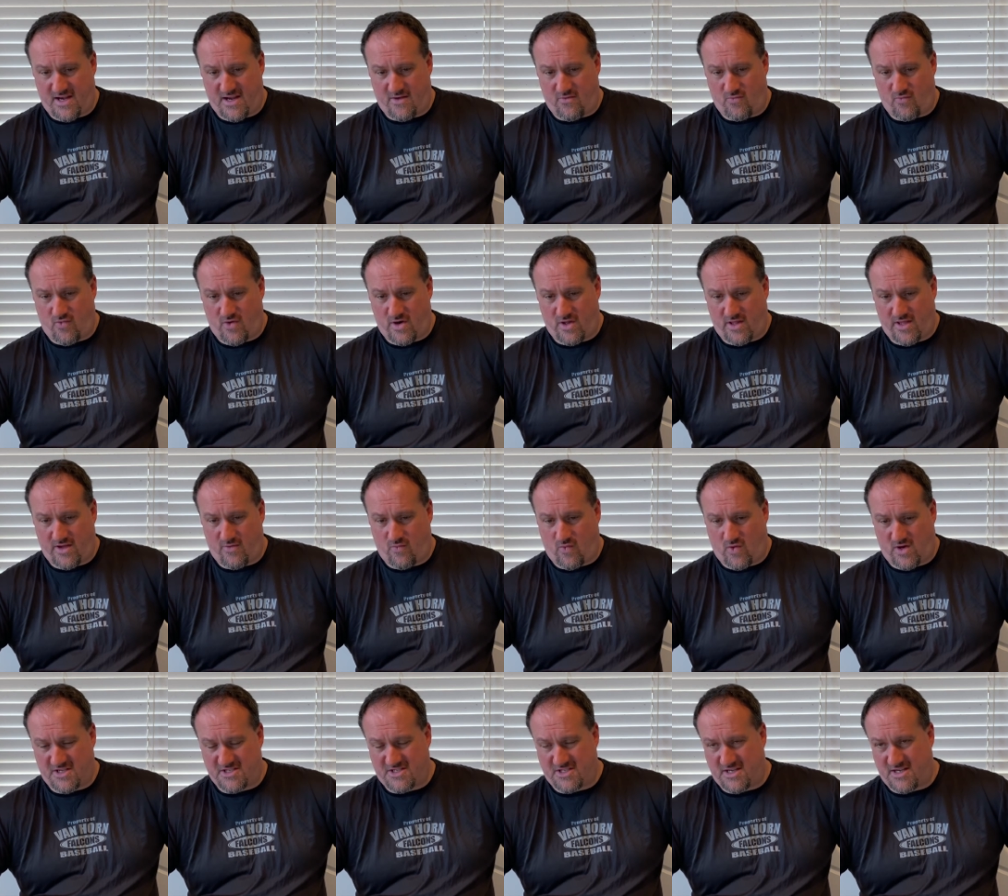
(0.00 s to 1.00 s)
it really
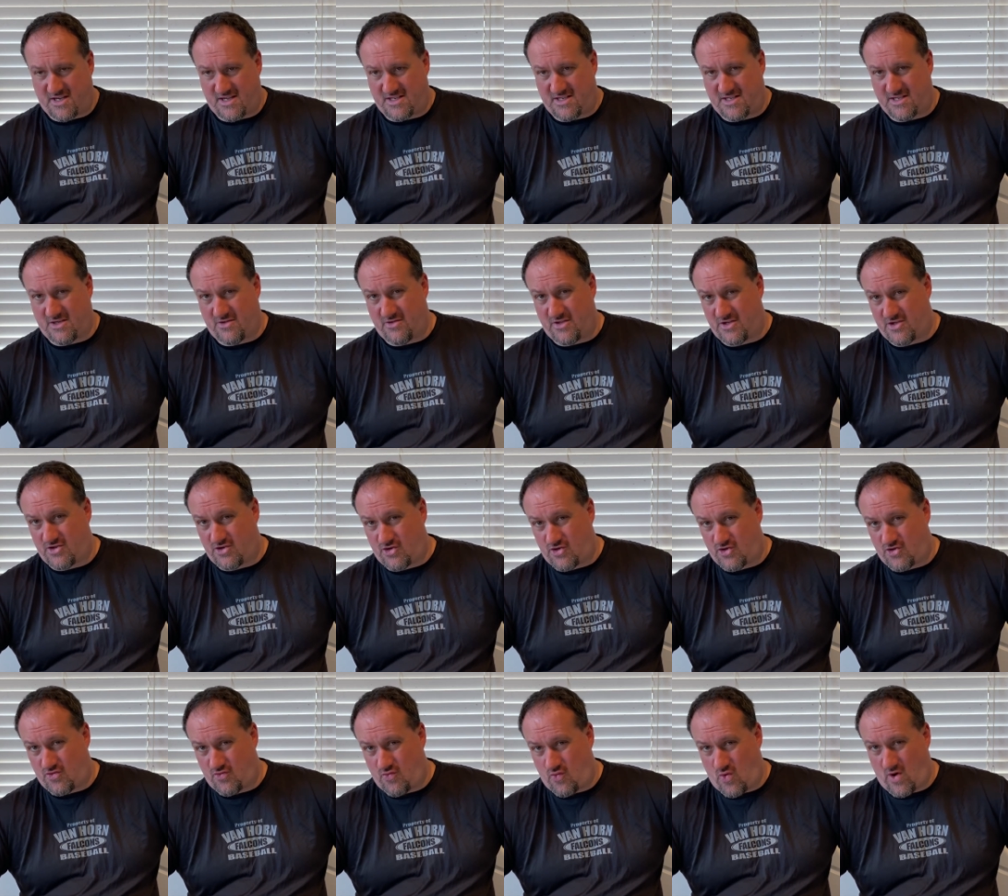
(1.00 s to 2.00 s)
wasn't until the
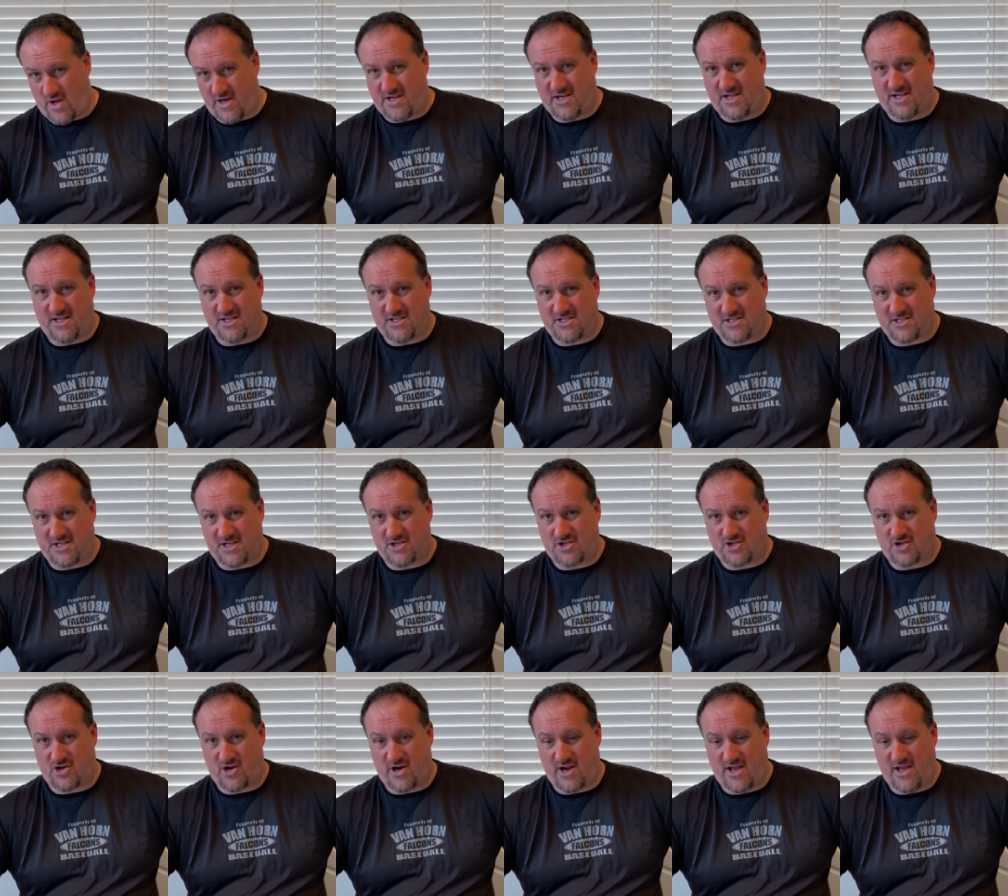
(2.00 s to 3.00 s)
20th
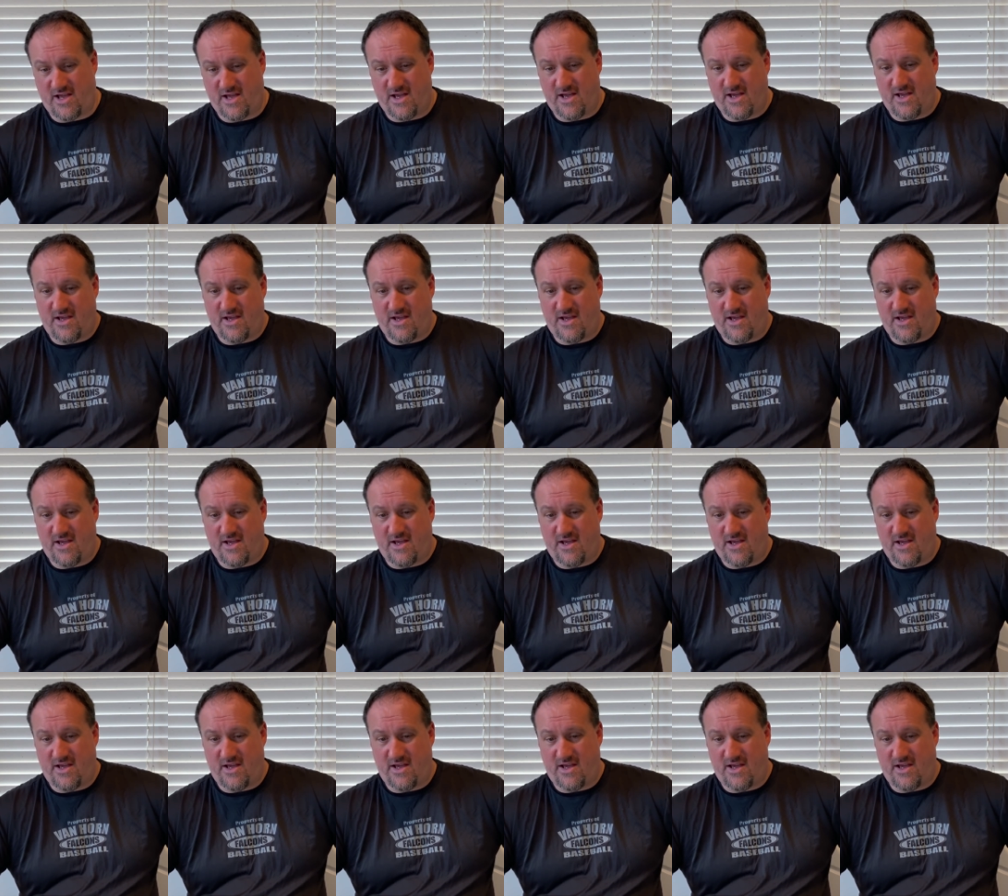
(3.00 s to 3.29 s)
century